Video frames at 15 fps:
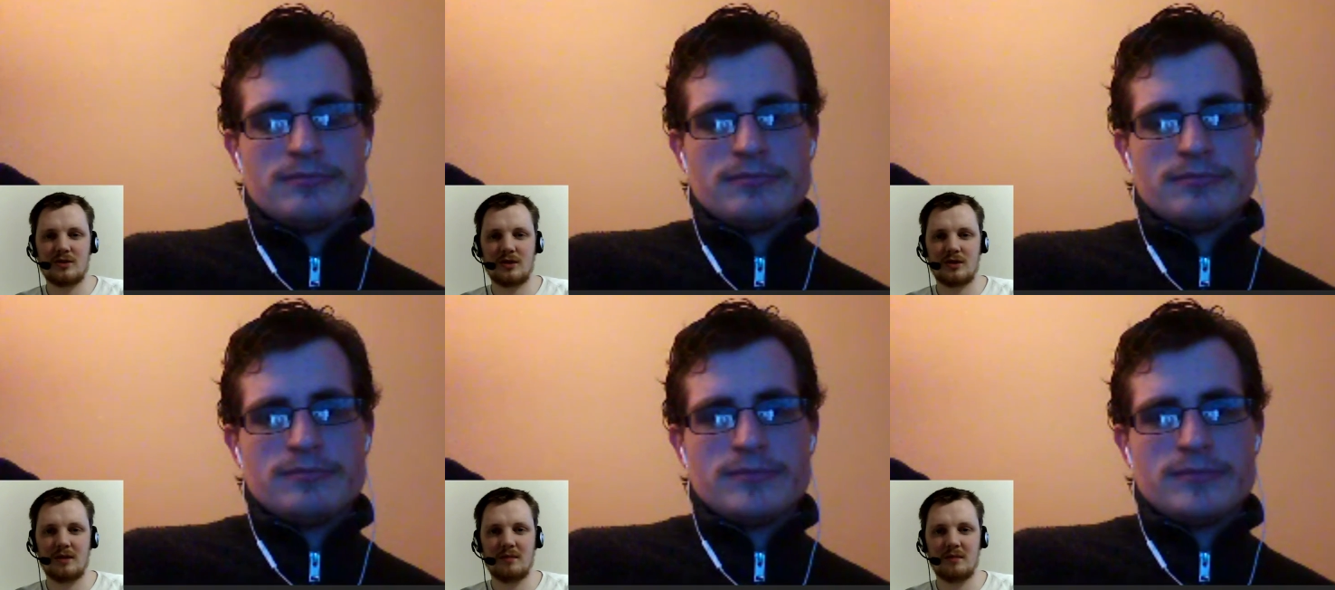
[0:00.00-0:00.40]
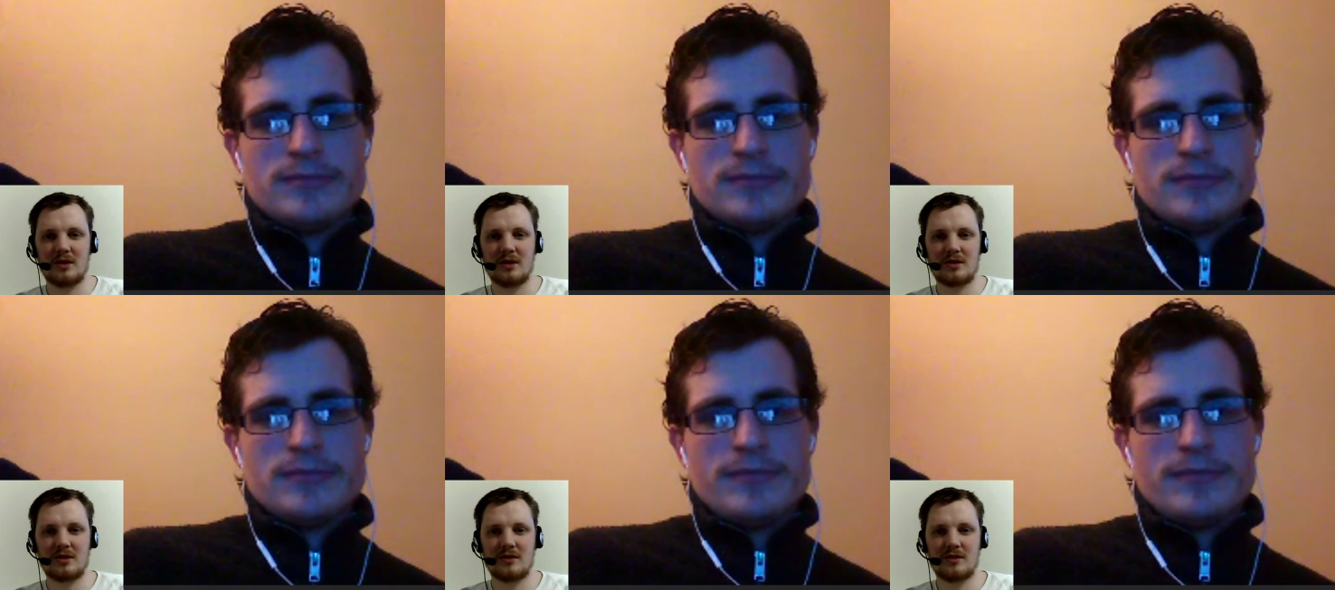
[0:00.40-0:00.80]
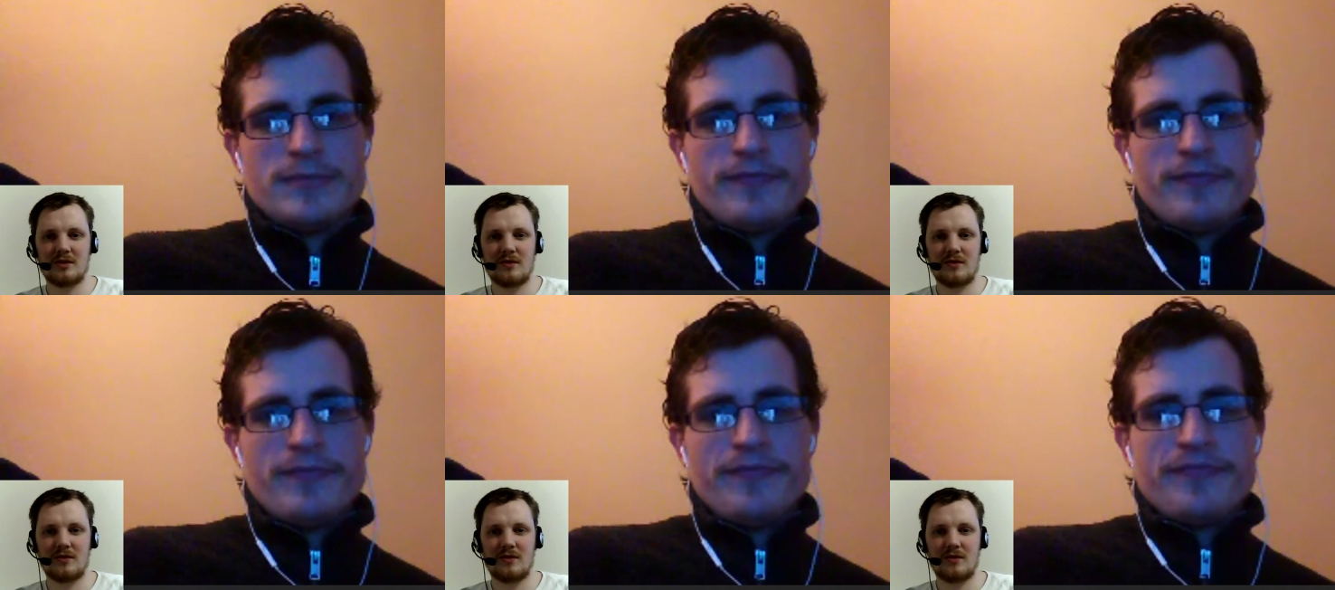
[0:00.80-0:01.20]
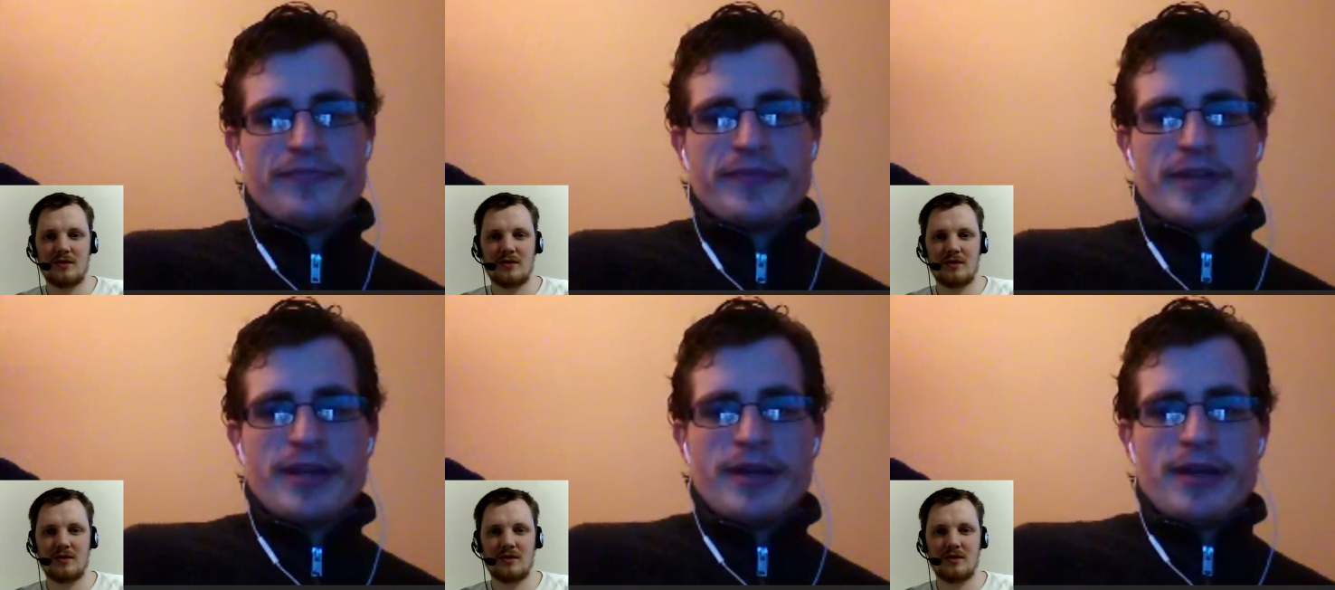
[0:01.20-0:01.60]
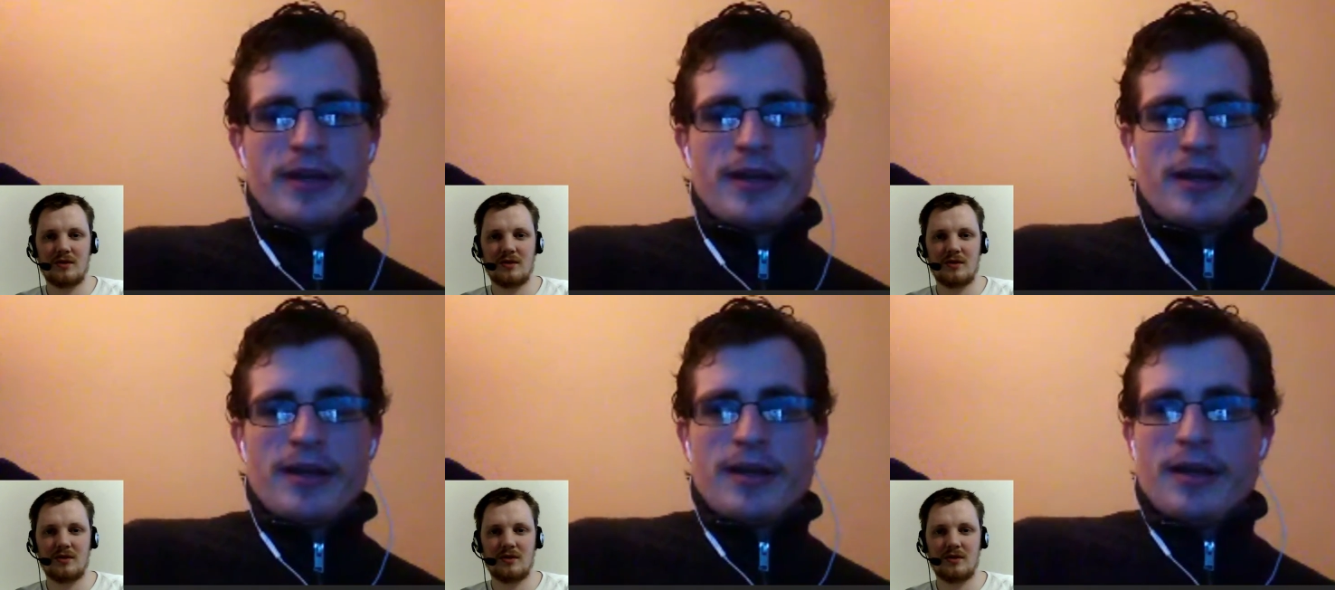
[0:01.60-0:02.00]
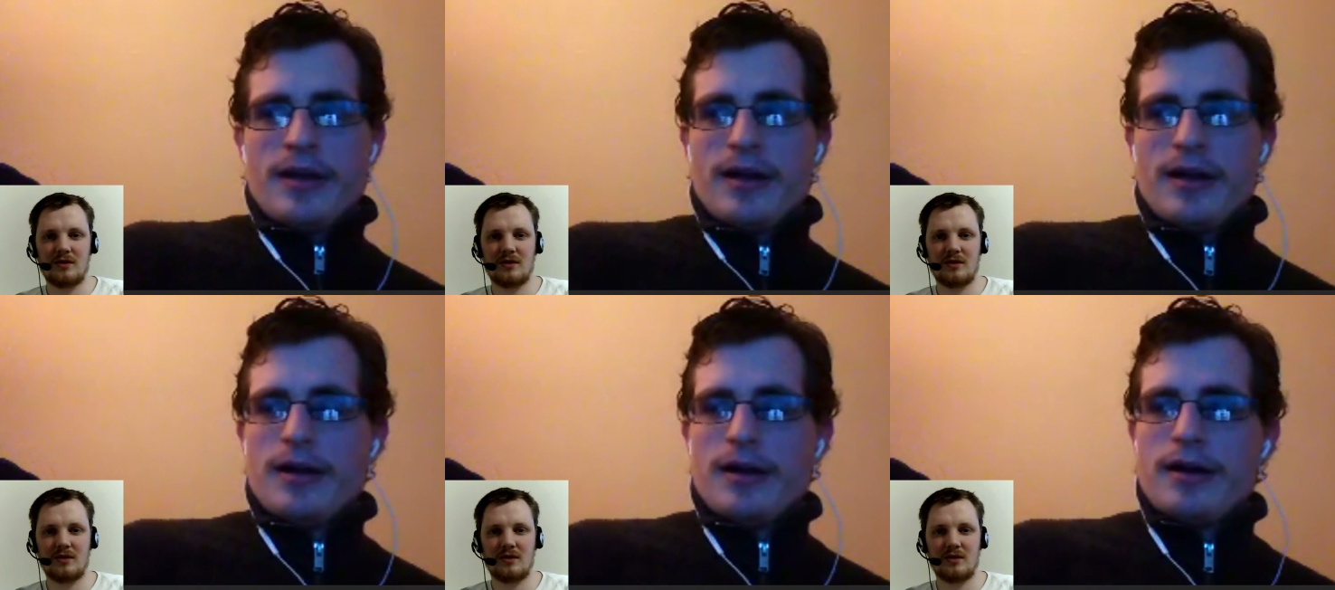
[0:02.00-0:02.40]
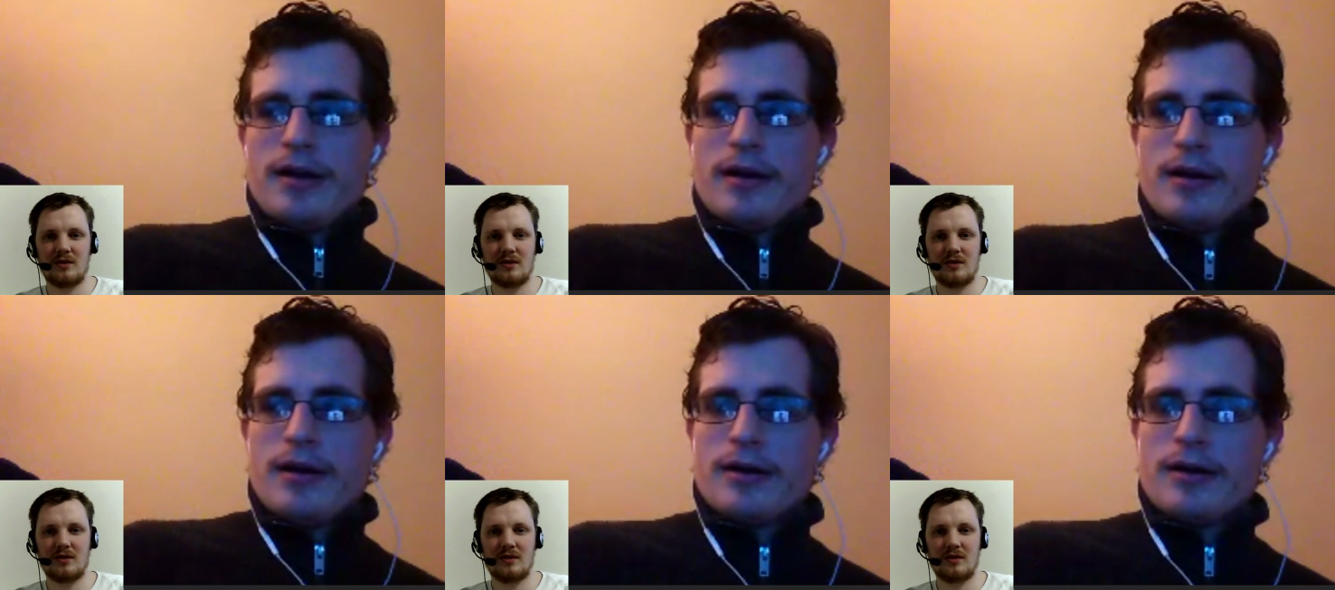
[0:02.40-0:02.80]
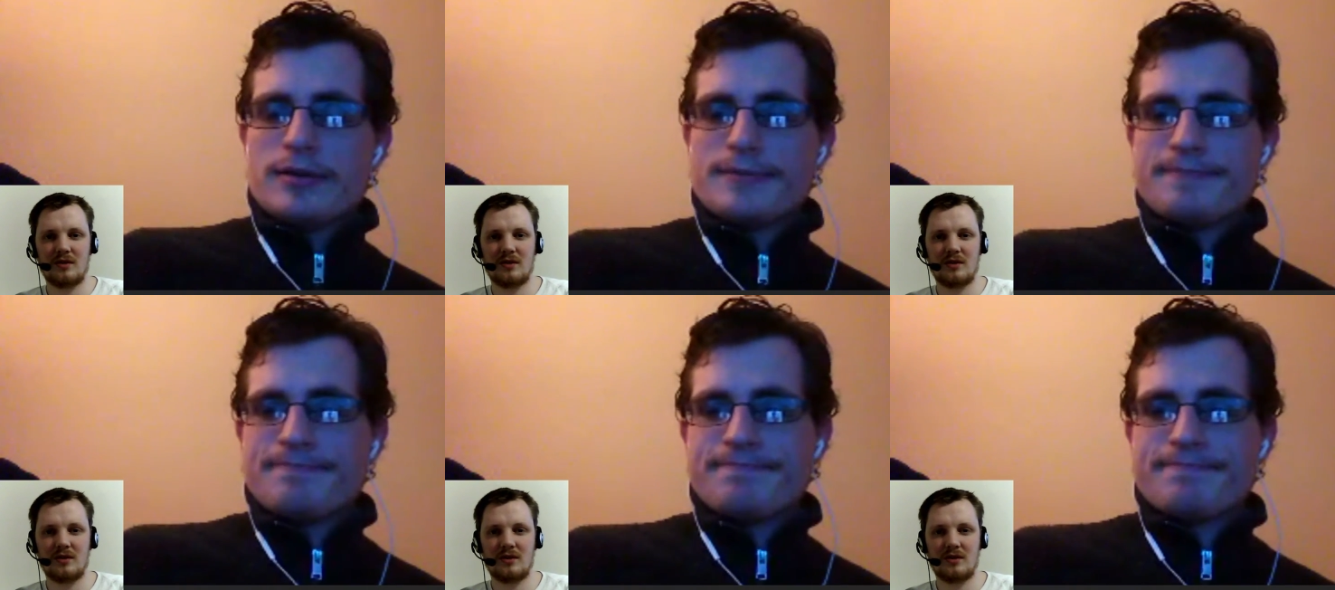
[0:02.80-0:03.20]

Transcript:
Speaker 1: numbers. Uh,